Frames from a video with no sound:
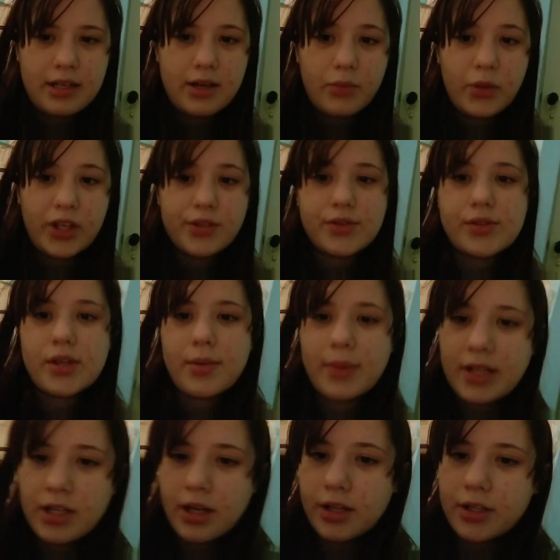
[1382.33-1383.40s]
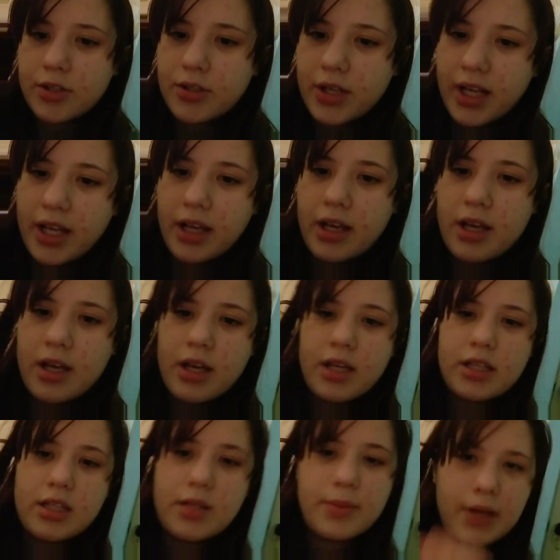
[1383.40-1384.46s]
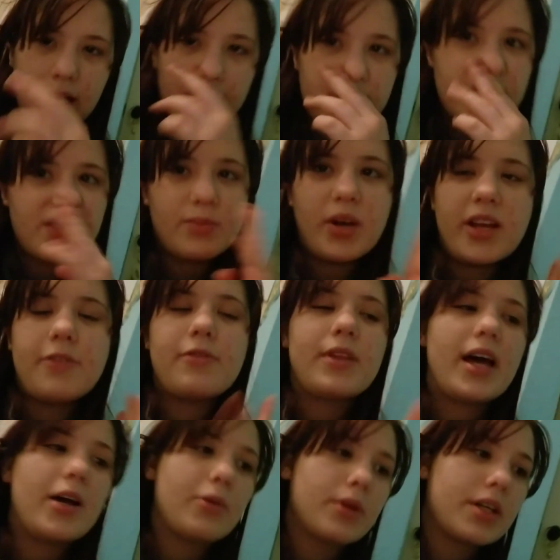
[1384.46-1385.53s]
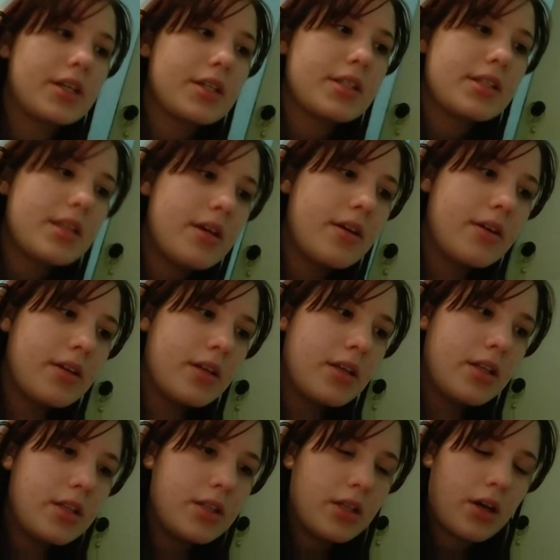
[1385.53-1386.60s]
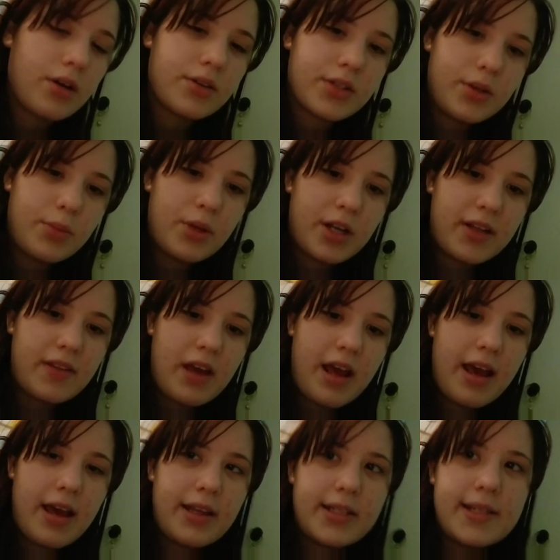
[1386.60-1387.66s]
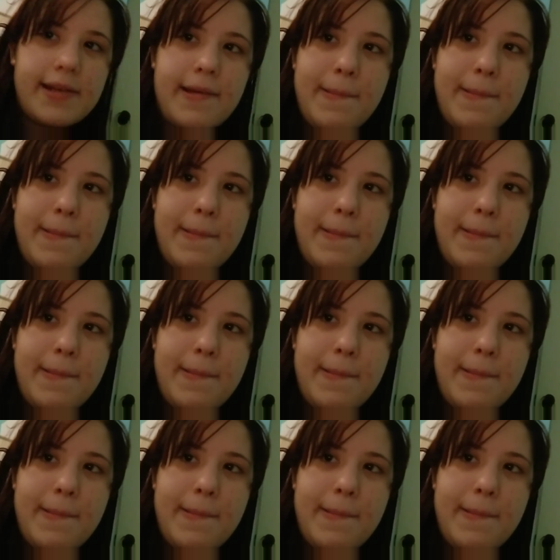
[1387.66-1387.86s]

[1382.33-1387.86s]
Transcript: We also stopped by Dollar Tree to pick up some white flowers to also put on the hat.